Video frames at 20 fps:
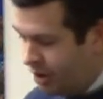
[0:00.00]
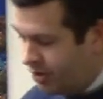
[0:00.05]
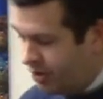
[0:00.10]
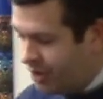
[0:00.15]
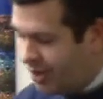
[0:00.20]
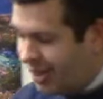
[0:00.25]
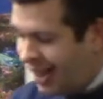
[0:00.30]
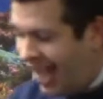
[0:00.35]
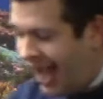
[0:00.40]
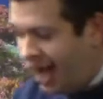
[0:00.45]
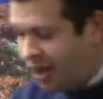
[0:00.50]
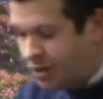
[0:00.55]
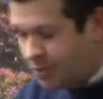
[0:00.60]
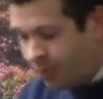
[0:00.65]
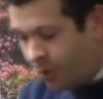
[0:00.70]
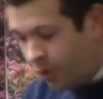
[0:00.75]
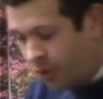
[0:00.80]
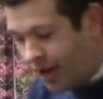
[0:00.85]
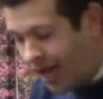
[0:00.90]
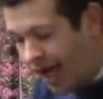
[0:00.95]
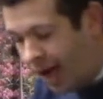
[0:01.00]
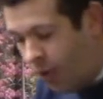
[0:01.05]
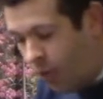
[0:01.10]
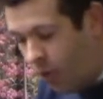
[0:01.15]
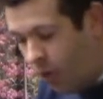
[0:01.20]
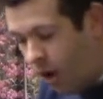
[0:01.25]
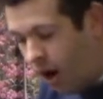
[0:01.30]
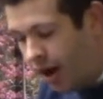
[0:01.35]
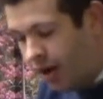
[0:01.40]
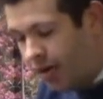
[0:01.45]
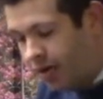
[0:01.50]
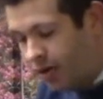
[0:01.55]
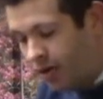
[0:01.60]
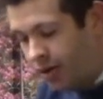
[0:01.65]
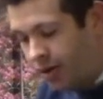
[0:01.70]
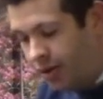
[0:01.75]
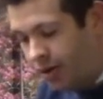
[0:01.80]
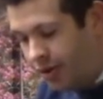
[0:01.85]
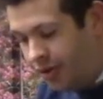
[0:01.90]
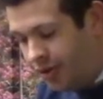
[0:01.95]
The clouds poured out
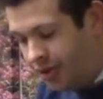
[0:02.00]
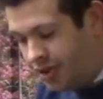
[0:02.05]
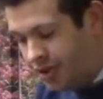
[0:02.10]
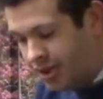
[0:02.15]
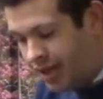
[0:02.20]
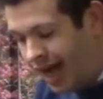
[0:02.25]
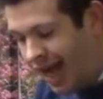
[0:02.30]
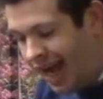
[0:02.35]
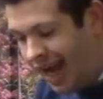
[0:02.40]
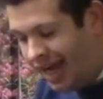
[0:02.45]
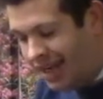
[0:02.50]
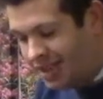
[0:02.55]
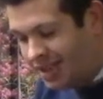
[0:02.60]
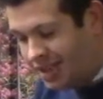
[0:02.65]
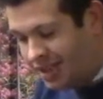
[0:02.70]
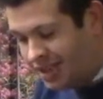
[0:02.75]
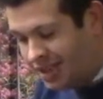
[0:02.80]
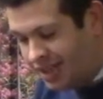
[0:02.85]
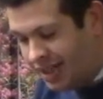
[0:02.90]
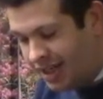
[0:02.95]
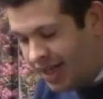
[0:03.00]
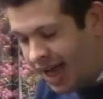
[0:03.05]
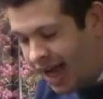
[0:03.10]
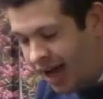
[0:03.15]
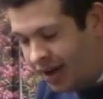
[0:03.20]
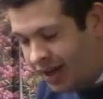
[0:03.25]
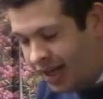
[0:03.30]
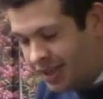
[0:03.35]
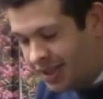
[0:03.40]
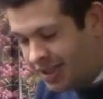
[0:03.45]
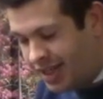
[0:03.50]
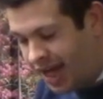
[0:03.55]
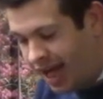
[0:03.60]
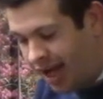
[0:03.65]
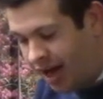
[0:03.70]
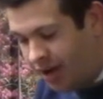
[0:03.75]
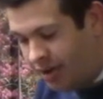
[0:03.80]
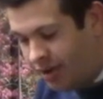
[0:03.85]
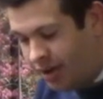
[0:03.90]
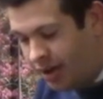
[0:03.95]
water, the skies sent out a
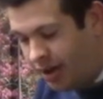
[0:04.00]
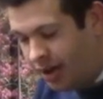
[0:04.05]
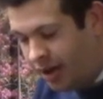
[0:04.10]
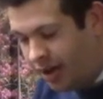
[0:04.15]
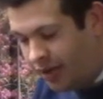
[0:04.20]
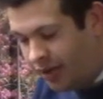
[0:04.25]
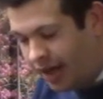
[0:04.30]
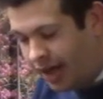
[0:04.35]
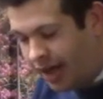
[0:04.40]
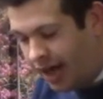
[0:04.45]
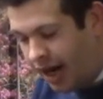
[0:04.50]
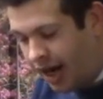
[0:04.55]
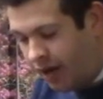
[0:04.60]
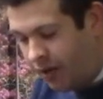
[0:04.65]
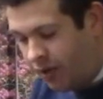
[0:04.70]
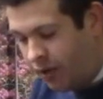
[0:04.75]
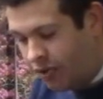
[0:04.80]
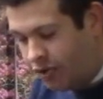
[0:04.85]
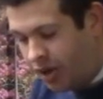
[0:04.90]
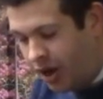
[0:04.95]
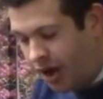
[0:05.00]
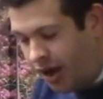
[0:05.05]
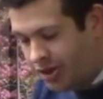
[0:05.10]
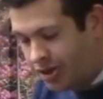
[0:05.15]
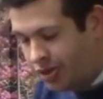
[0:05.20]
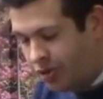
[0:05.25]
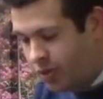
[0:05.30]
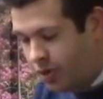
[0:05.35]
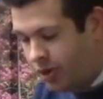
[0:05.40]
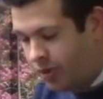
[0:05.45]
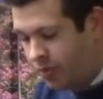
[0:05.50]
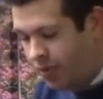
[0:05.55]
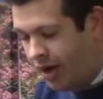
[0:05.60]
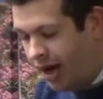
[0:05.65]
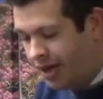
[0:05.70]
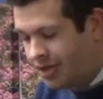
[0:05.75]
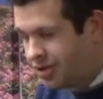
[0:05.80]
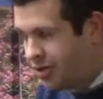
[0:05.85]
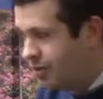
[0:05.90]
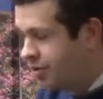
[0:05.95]
sound, thine arrows also went
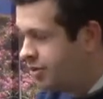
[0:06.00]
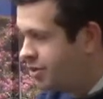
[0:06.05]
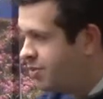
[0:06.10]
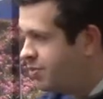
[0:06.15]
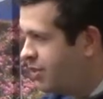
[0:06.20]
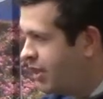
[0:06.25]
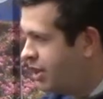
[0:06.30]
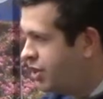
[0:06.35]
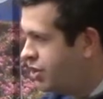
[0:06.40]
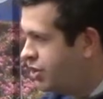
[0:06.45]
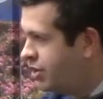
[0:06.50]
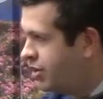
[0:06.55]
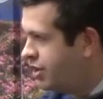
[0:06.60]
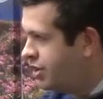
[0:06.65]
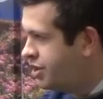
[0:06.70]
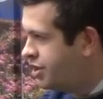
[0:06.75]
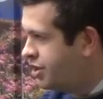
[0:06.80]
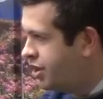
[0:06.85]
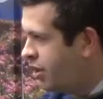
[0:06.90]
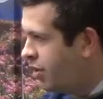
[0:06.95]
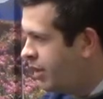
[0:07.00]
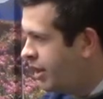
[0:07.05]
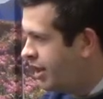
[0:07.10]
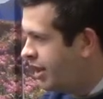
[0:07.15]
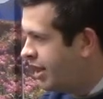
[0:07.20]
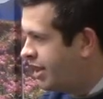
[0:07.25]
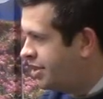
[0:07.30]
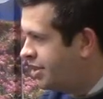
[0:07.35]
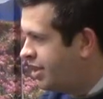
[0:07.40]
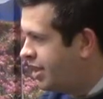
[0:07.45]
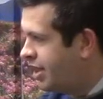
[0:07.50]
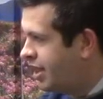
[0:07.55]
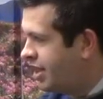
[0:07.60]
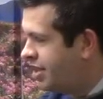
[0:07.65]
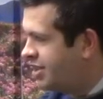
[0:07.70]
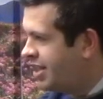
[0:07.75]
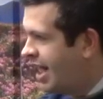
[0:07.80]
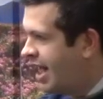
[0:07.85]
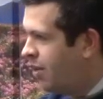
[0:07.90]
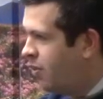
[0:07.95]
abroad. So this picture he's showing us
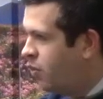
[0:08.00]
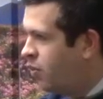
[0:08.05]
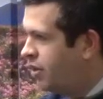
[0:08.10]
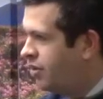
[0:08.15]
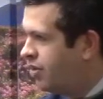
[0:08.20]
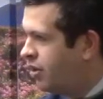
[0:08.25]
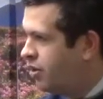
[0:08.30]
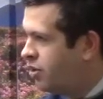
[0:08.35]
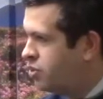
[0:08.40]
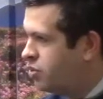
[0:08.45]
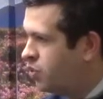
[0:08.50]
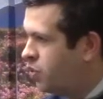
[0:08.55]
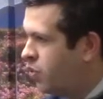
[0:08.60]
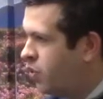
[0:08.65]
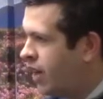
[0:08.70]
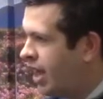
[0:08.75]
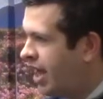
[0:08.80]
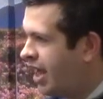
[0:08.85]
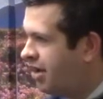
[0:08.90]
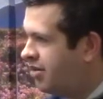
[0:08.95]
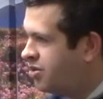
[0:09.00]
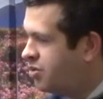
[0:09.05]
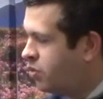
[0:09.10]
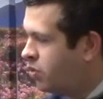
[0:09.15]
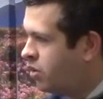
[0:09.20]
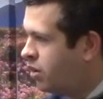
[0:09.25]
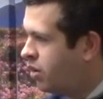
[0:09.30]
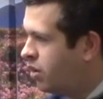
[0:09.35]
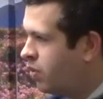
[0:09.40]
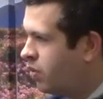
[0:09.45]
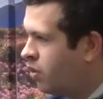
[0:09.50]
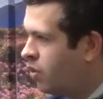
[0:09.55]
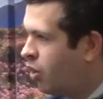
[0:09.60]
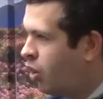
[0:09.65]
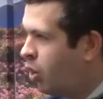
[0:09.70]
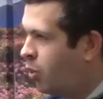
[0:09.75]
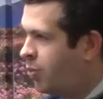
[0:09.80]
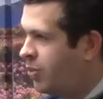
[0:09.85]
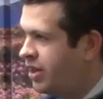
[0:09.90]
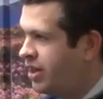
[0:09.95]
is that when those waves were
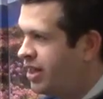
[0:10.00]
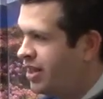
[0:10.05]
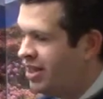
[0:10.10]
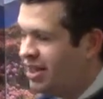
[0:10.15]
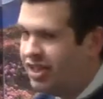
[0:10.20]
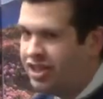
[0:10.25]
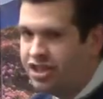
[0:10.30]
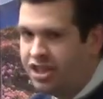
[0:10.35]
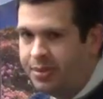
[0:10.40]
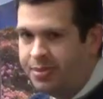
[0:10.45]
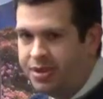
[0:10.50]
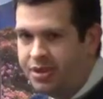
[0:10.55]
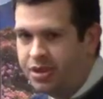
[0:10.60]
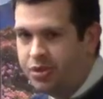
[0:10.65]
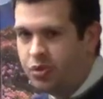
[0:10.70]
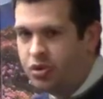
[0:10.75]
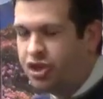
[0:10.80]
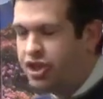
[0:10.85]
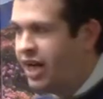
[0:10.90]
open and the Egyptians were